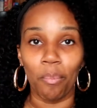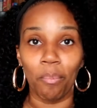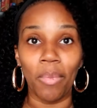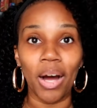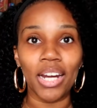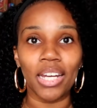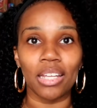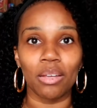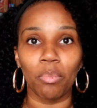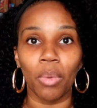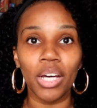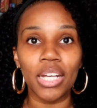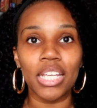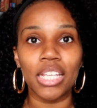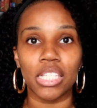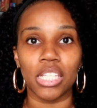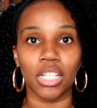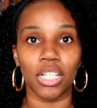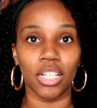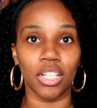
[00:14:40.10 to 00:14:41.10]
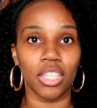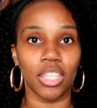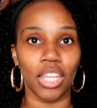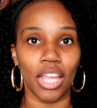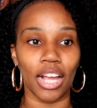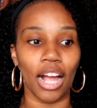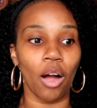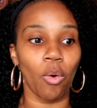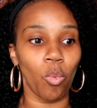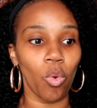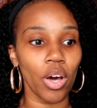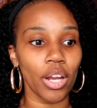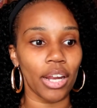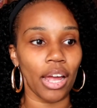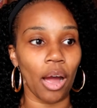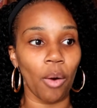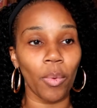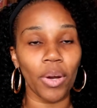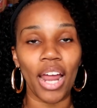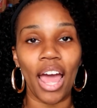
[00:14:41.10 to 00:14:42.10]
money is a good thing. I
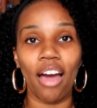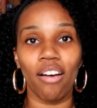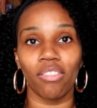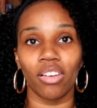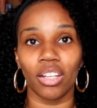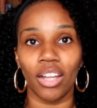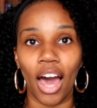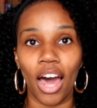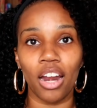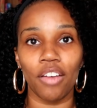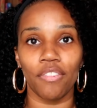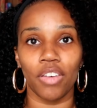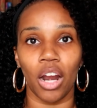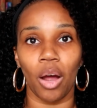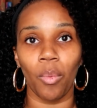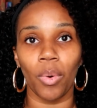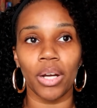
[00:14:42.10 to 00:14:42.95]
want it. I want to have a lot of it.